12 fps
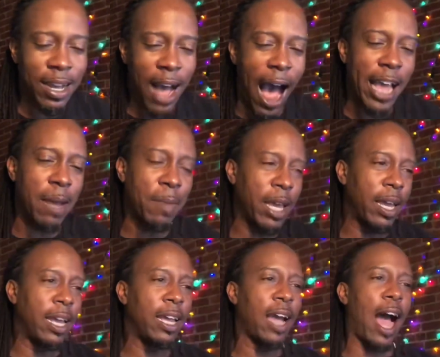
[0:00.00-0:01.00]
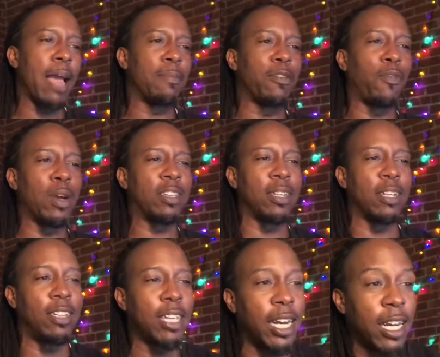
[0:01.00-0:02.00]
I am he. I am the voice of the
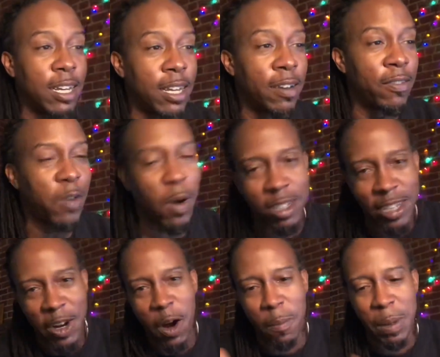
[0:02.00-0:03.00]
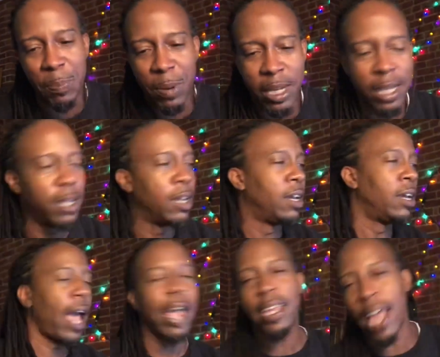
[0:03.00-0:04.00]
city. Of course, they call me Boogie,
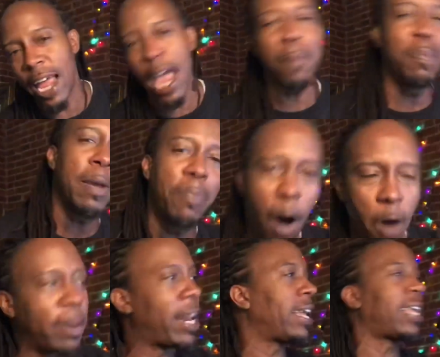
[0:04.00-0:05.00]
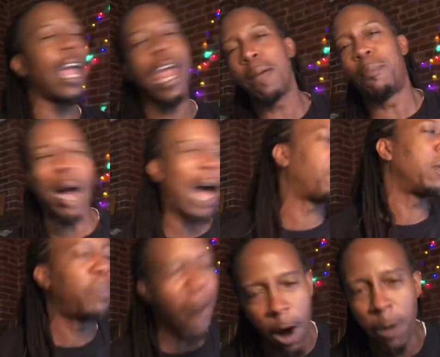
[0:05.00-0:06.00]
a.k.a. B. Bowman, a.k.a.
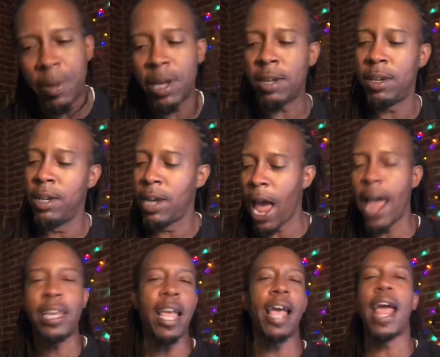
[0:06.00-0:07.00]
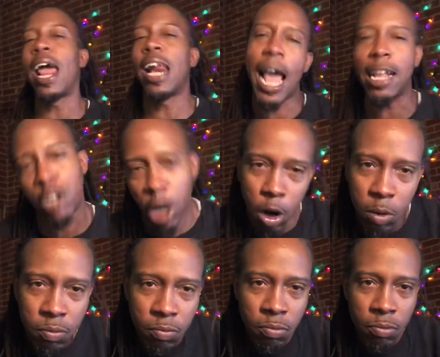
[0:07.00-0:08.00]
Bobby Bowman, a.k.a. that dude.